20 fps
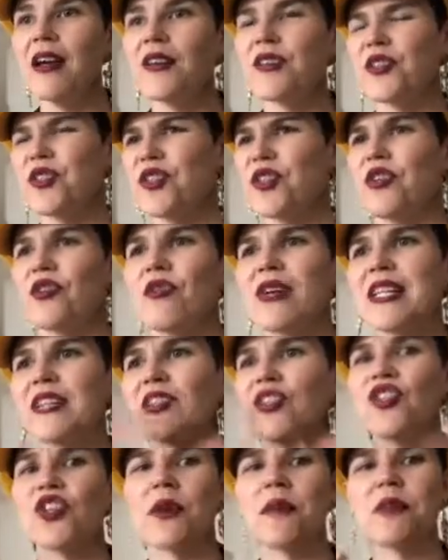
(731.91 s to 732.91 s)
this
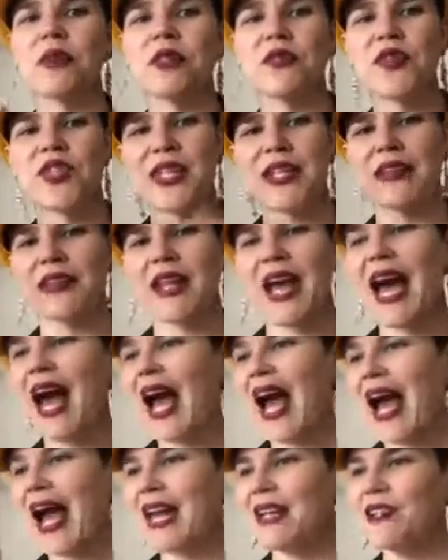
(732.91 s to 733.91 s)
crazy jumble of
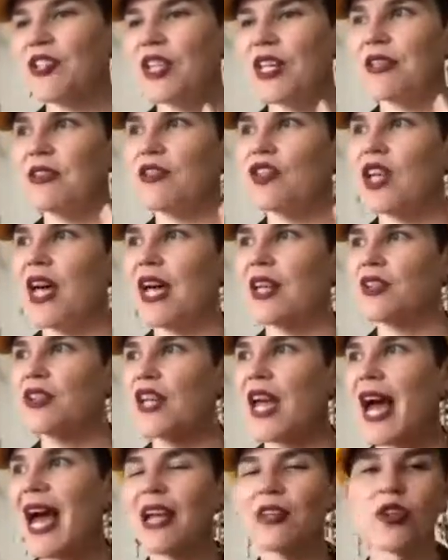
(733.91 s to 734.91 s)
secondhand and
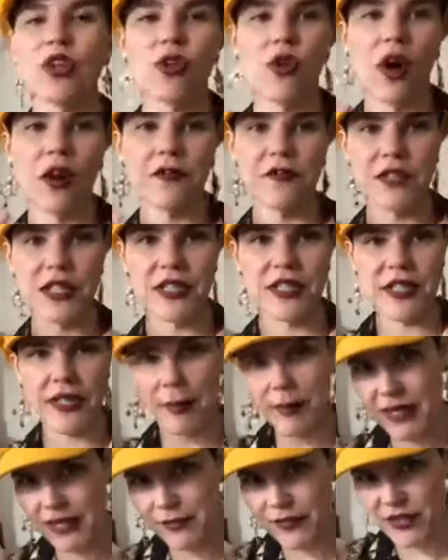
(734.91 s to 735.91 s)
handcrafted, and I
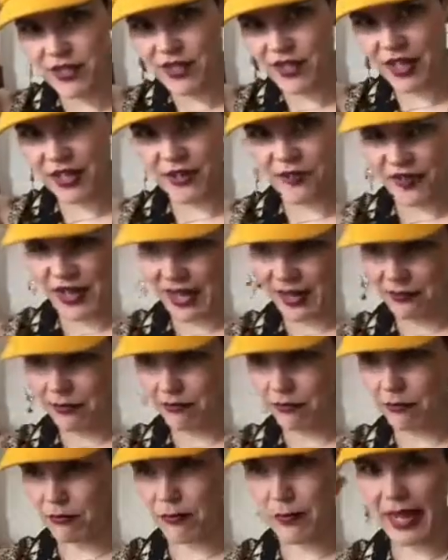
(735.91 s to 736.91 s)
believe this is kind of
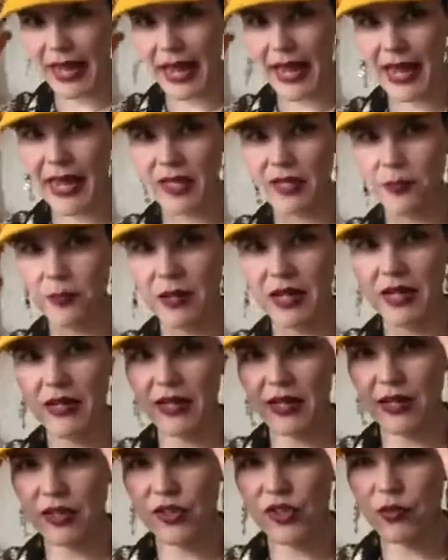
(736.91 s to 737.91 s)
handmade by
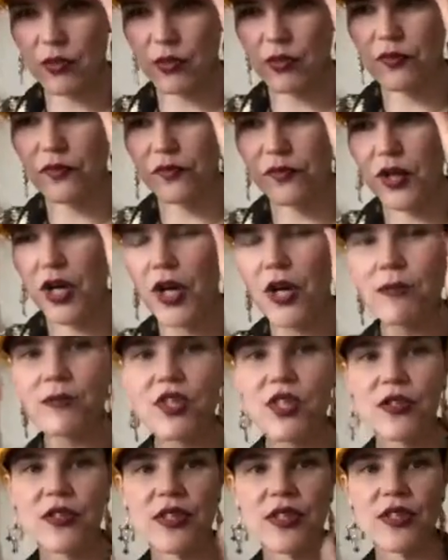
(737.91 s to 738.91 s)
like a small firm,
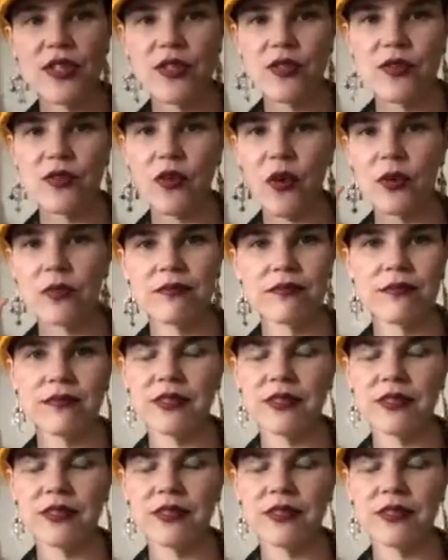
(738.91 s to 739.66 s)
so this is not,